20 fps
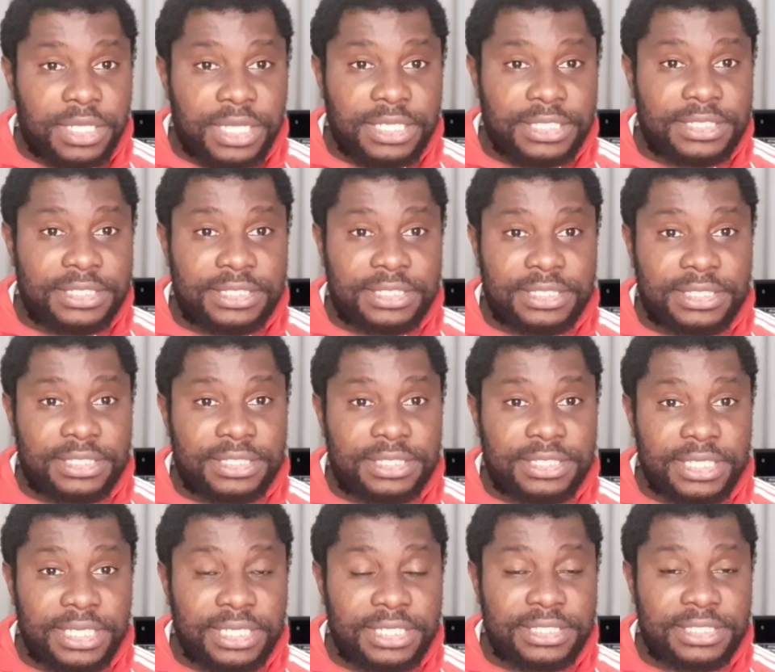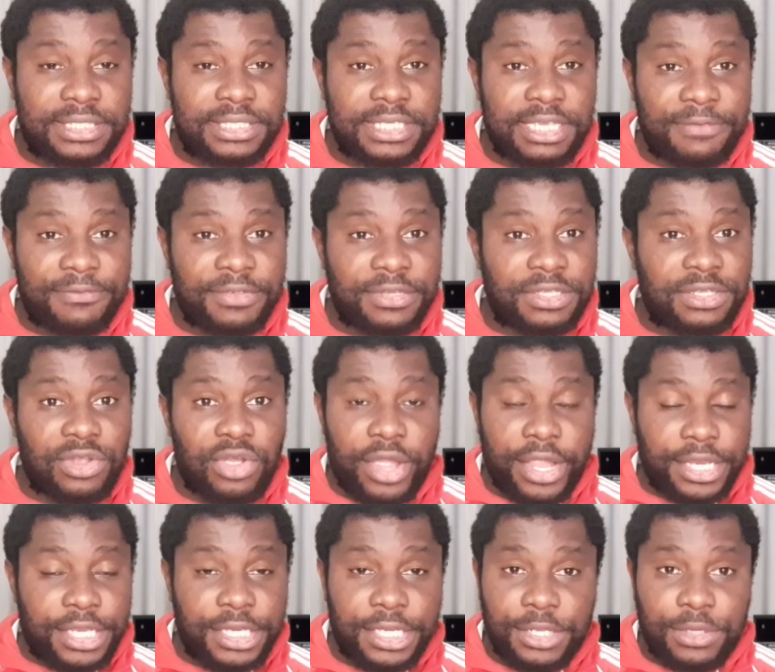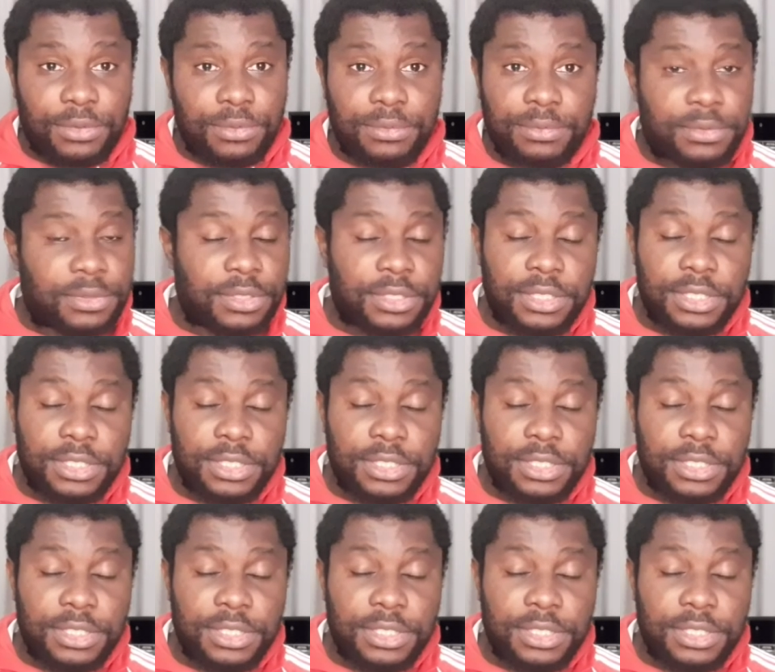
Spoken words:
At 6-7, 9-0,